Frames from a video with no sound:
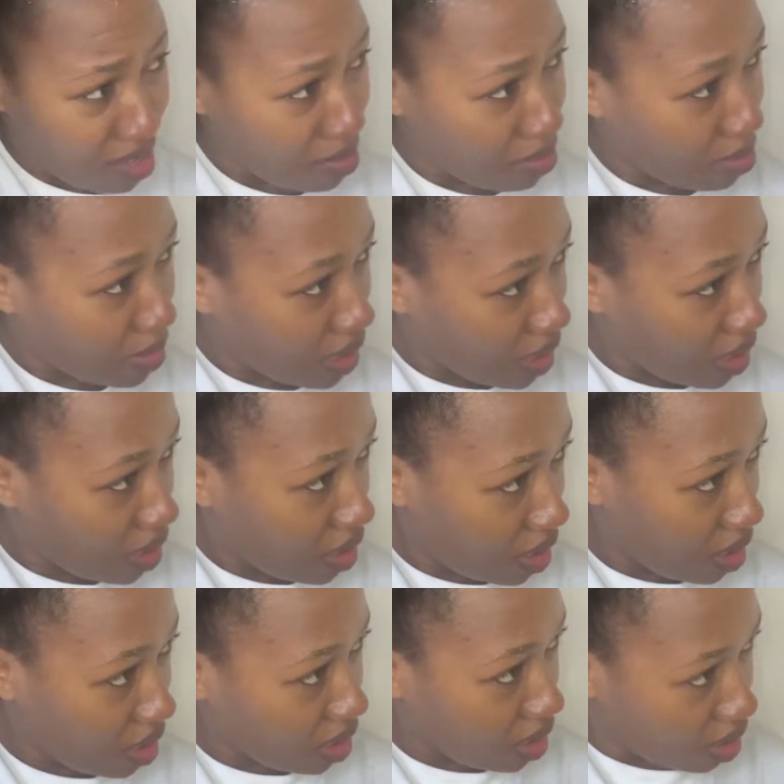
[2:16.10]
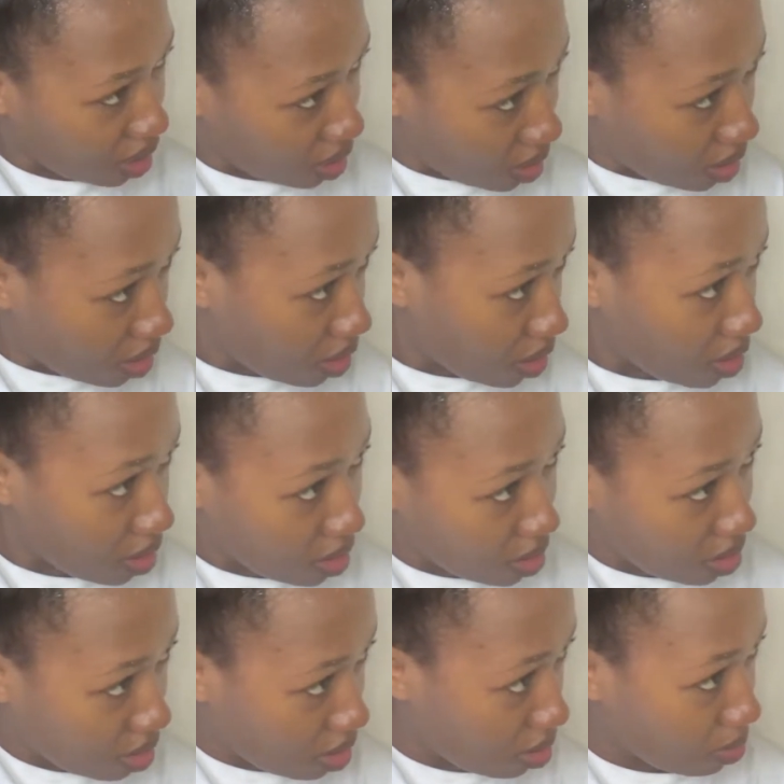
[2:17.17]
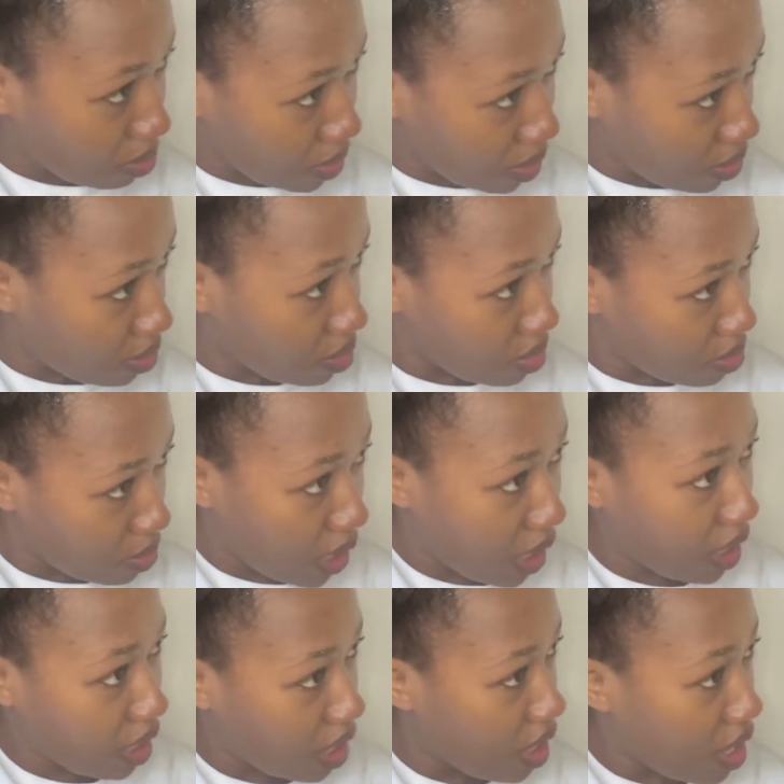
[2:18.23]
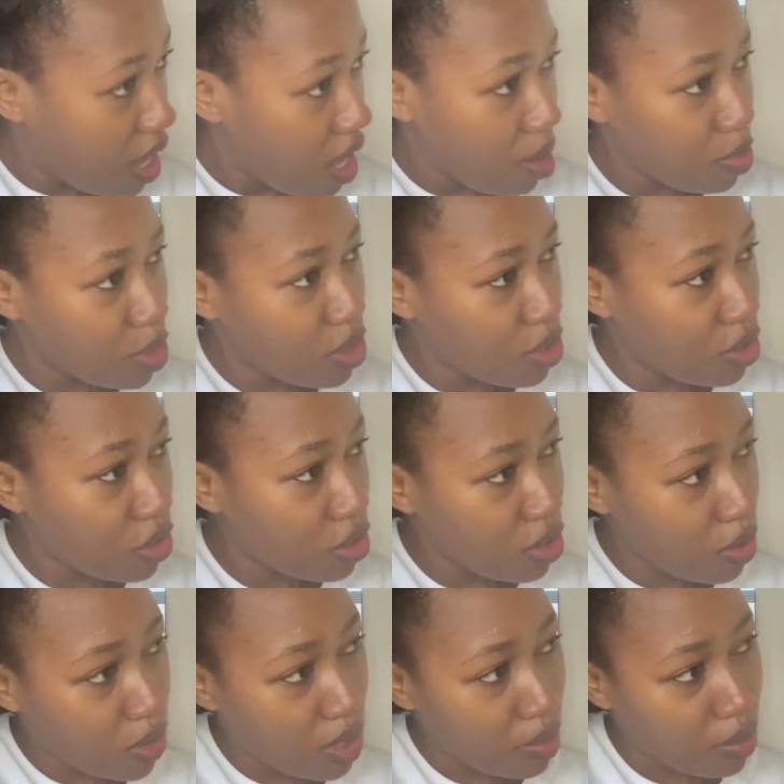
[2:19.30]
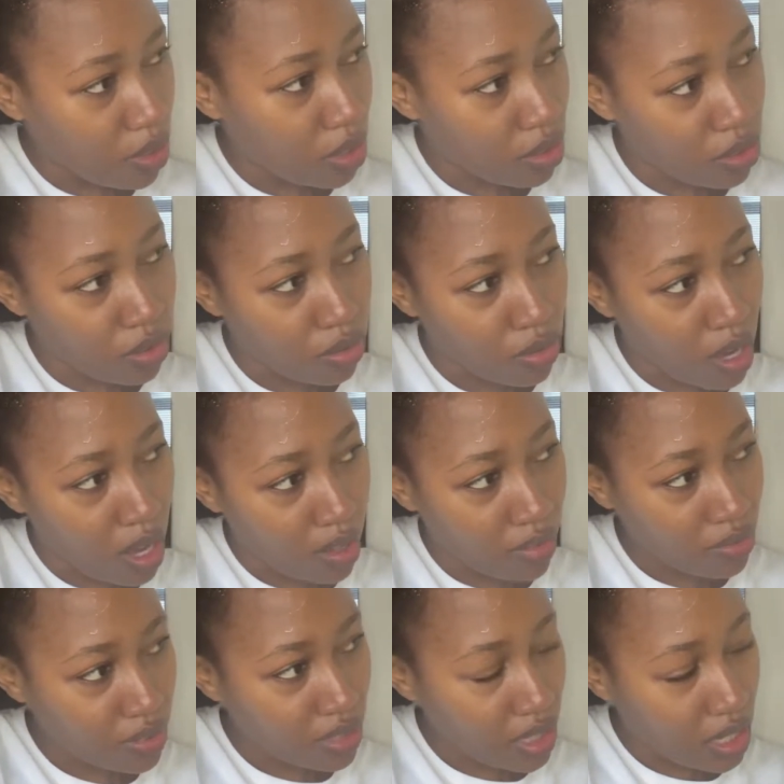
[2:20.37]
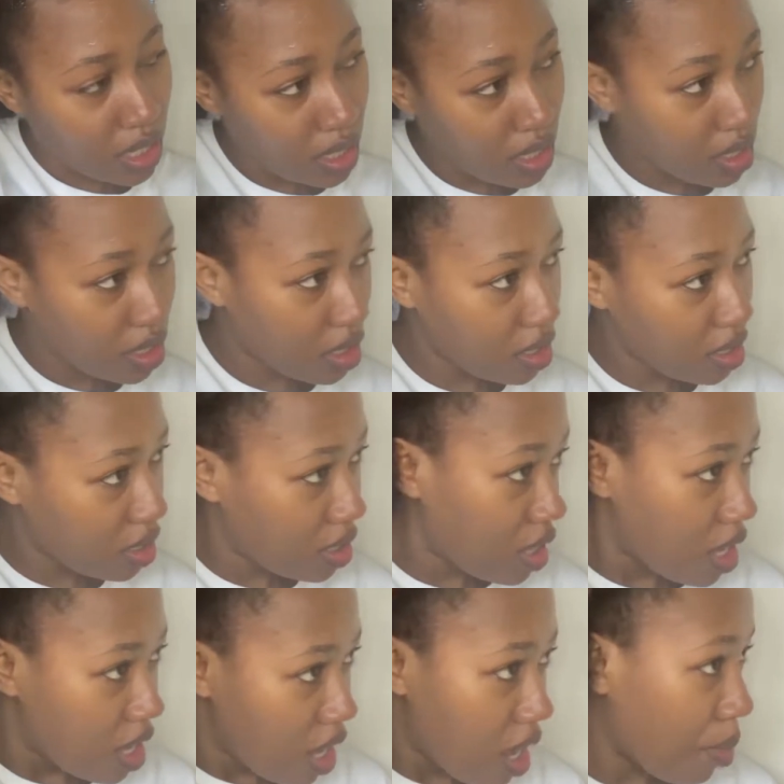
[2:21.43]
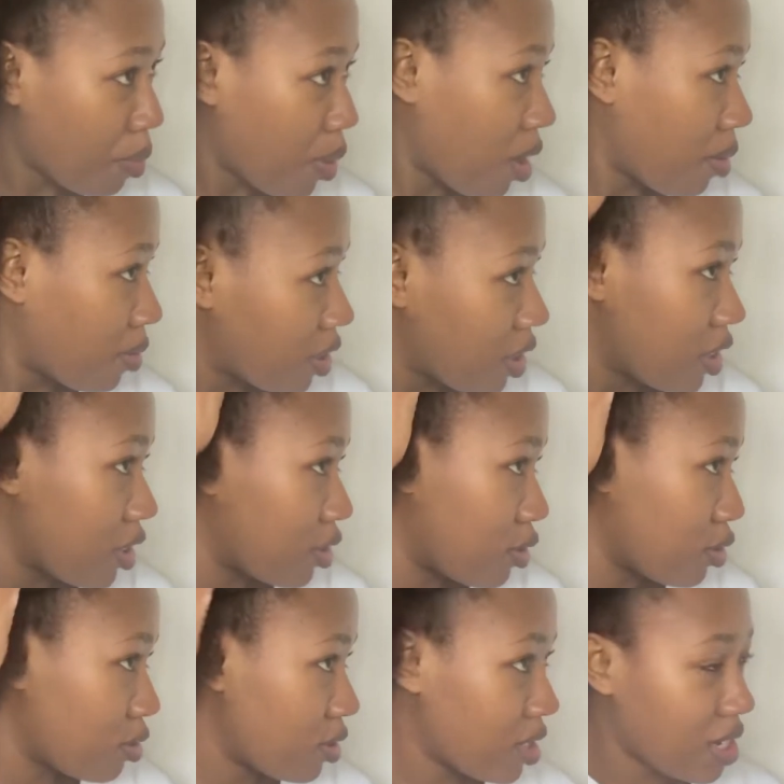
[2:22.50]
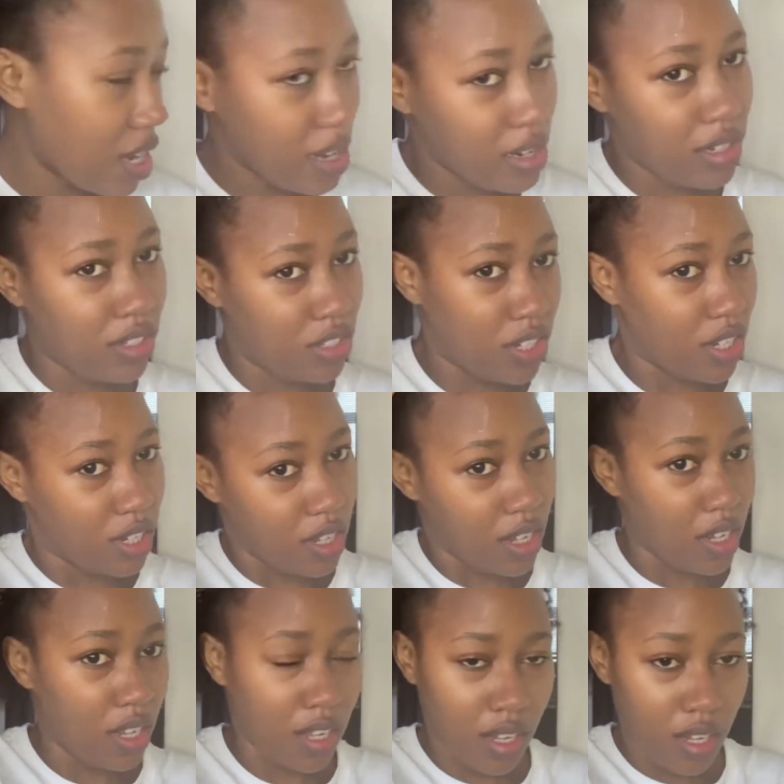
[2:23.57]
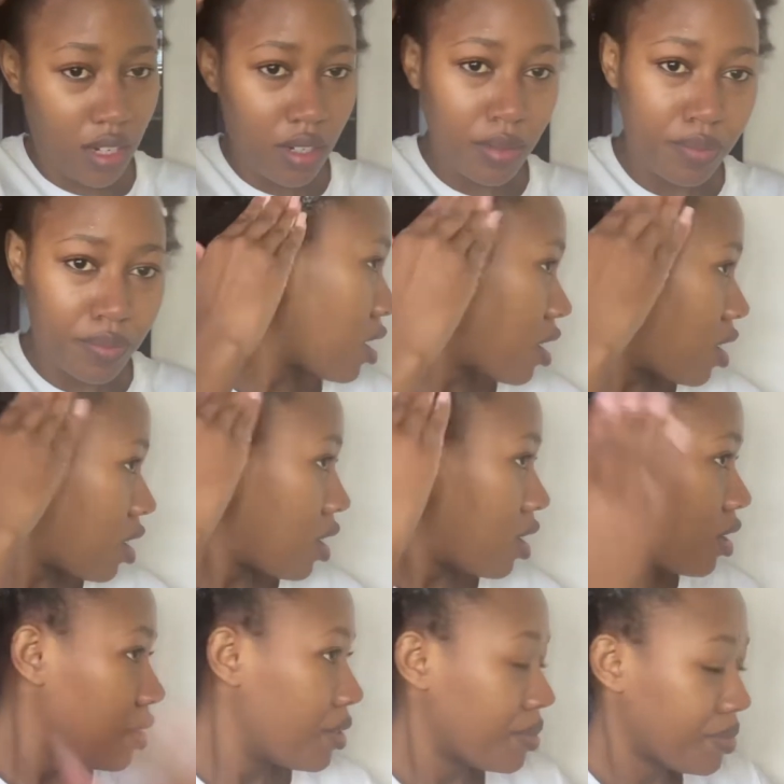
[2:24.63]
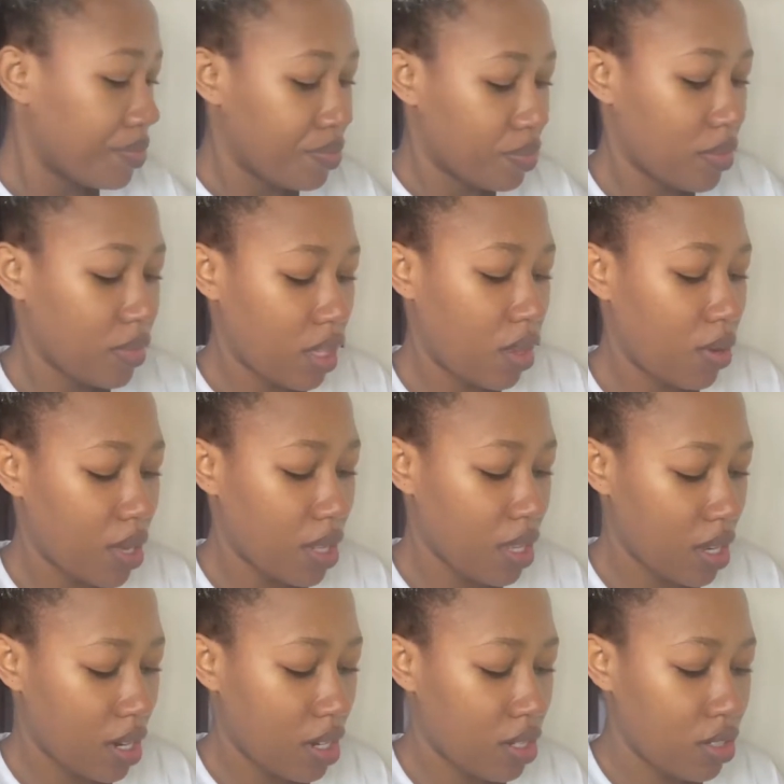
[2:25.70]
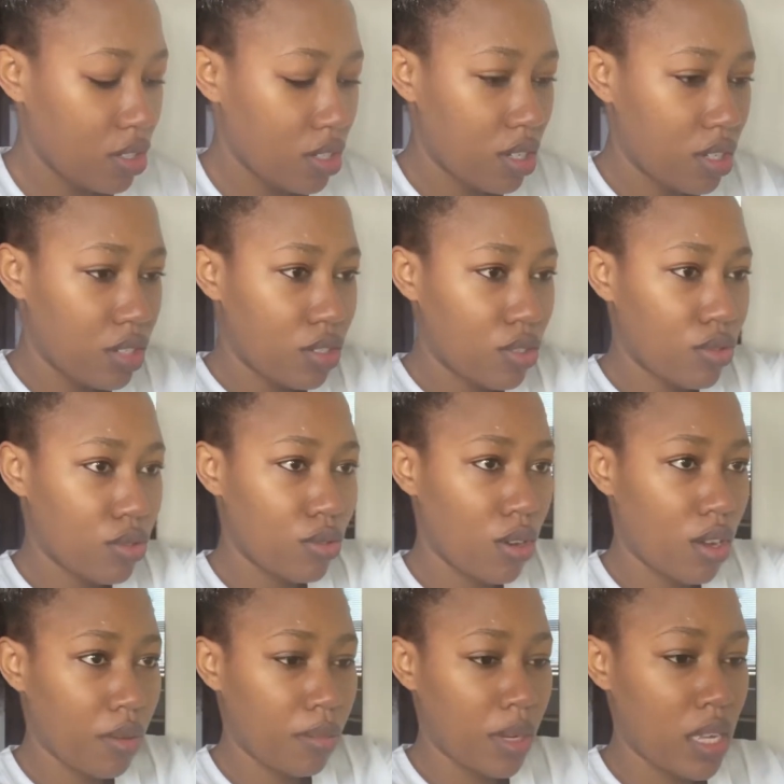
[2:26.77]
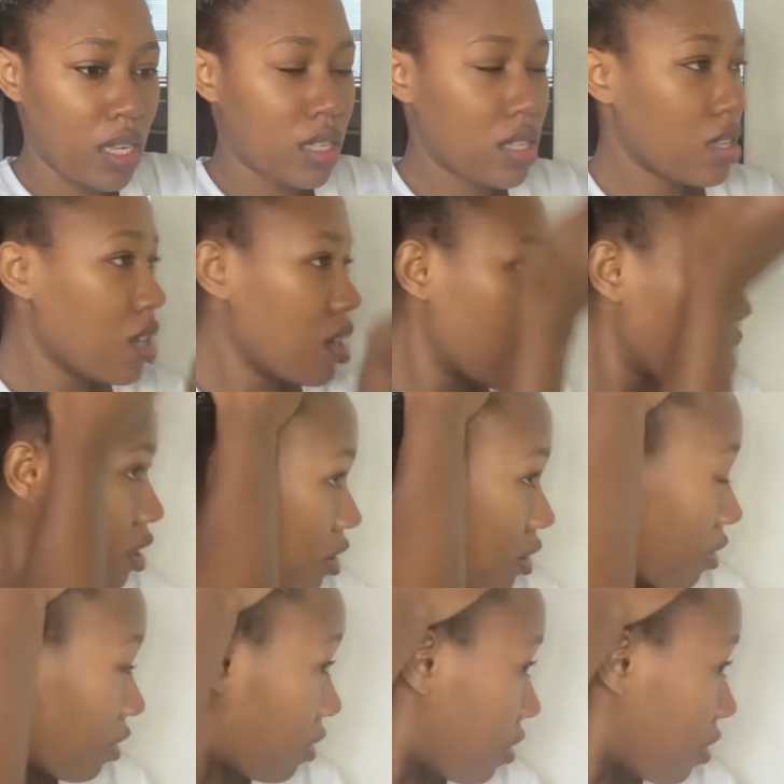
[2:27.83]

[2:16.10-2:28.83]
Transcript: my hair is gonna bounce back. I'm also not sure what I'm gonna do after. I'm probably gonna do styling gel again, the one that I usually do on myself.